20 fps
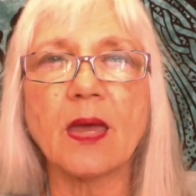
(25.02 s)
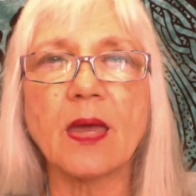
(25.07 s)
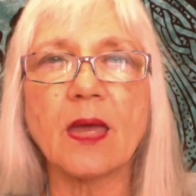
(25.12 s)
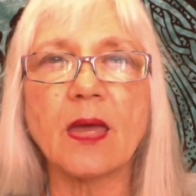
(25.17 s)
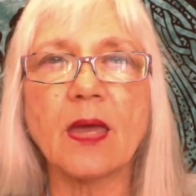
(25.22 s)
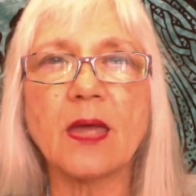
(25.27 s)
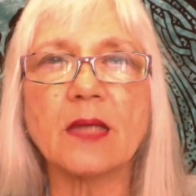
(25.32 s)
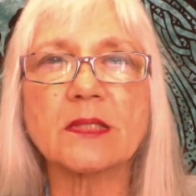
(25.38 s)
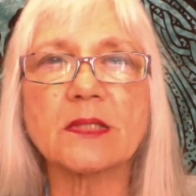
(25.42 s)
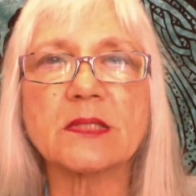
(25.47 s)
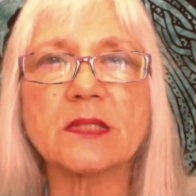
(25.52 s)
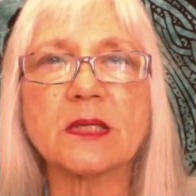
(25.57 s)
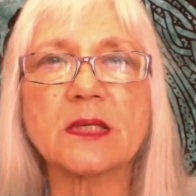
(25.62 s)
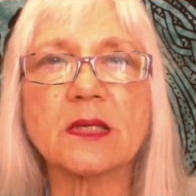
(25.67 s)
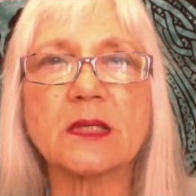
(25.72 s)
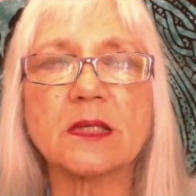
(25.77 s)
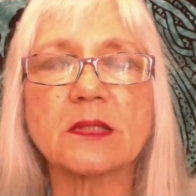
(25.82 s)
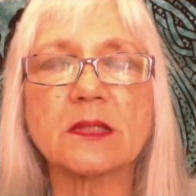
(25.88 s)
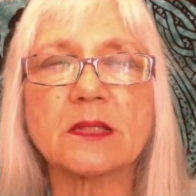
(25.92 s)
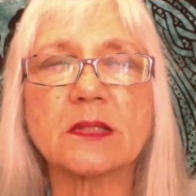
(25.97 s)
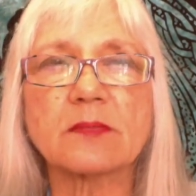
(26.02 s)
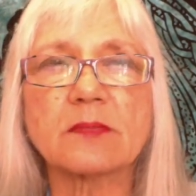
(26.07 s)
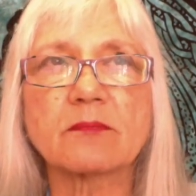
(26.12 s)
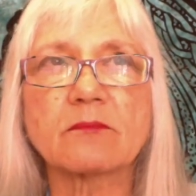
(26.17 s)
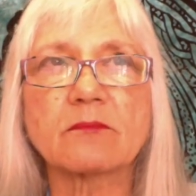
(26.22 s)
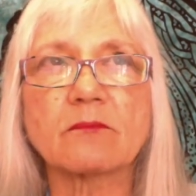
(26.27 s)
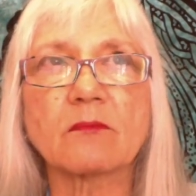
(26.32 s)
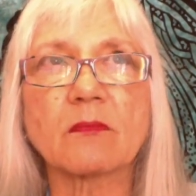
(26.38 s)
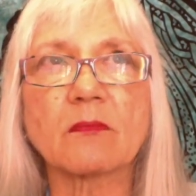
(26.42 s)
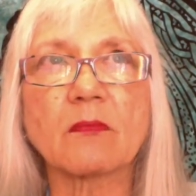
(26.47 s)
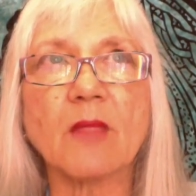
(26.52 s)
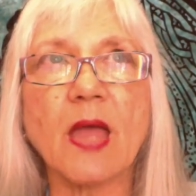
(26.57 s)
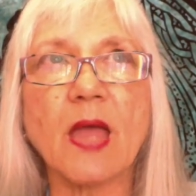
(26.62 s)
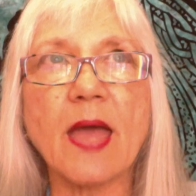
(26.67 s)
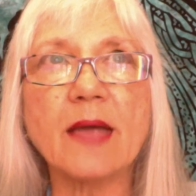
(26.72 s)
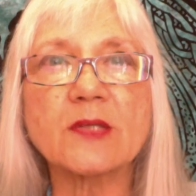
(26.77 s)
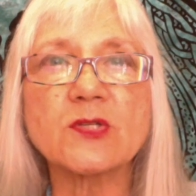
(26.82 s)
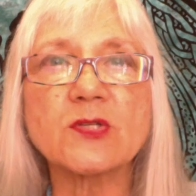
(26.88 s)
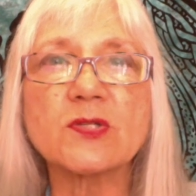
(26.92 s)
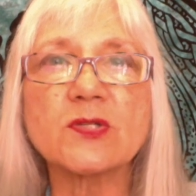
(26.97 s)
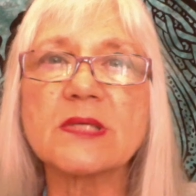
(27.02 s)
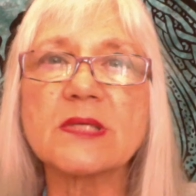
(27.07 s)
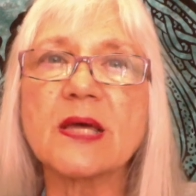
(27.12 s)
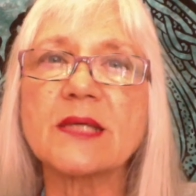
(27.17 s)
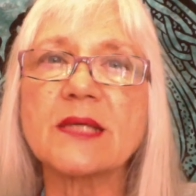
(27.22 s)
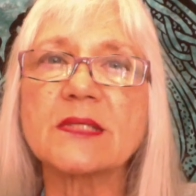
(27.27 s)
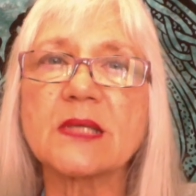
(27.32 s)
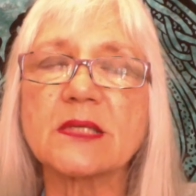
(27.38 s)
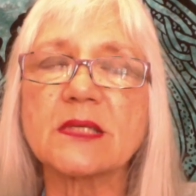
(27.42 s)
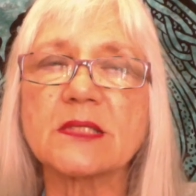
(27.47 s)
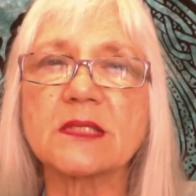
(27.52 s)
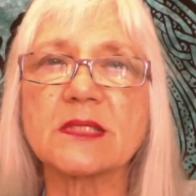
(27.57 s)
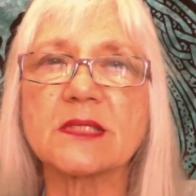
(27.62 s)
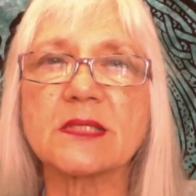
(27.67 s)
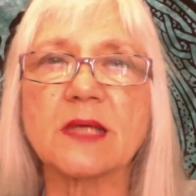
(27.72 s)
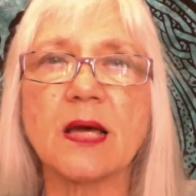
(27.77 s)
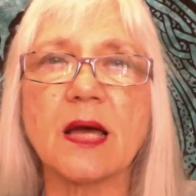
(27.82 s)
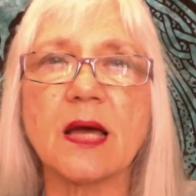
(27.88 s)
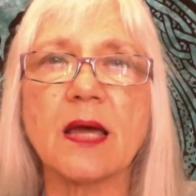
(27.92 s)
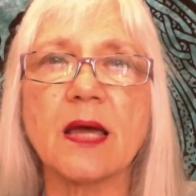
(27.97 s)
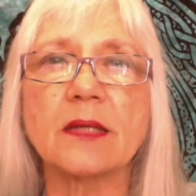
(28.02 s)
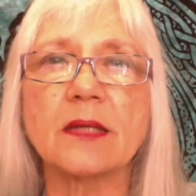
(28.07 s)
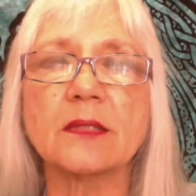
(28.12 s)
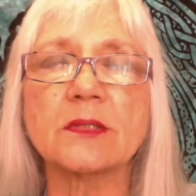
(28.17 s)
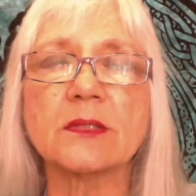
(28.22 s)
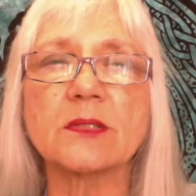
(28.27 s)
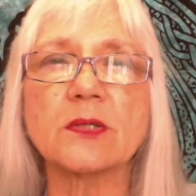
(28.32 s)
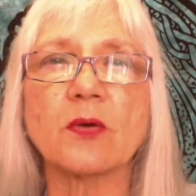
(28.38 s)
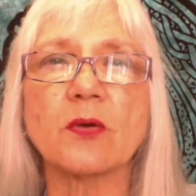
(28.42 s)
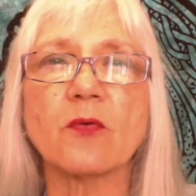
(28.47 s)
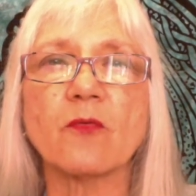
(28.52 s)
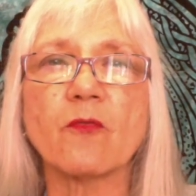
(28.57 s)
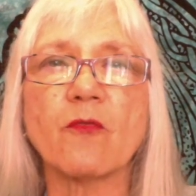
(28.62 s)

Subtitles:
It's an exercise I designed